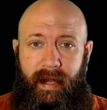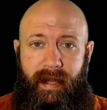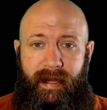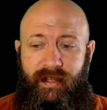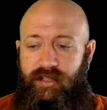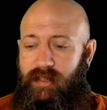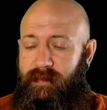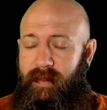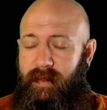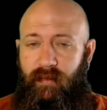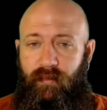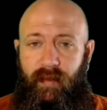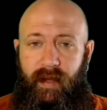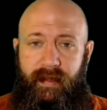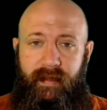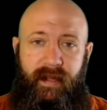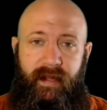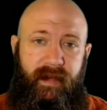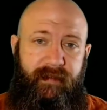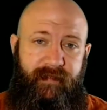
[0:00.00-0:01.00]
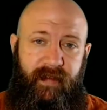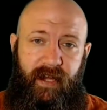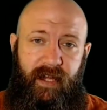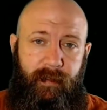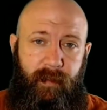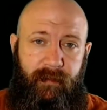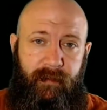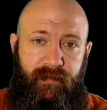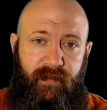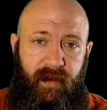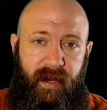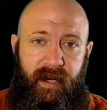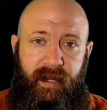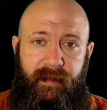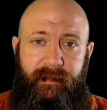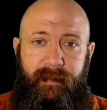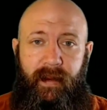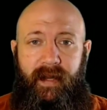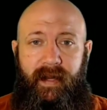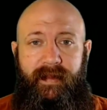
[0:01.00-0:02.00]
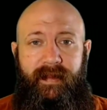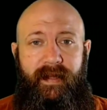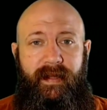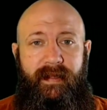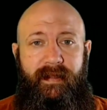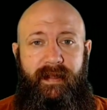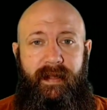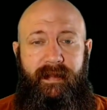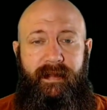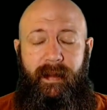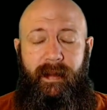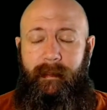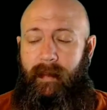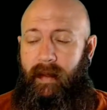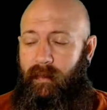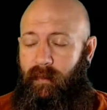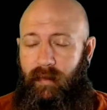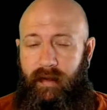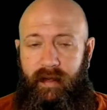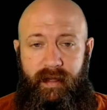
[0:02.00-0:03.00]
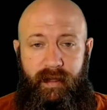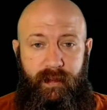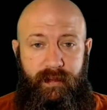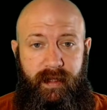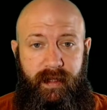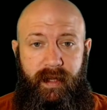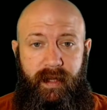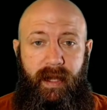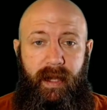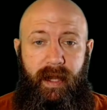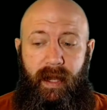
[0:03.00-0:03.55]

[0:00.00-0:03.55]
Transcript: and it should be readily available for anybody that might want to use it.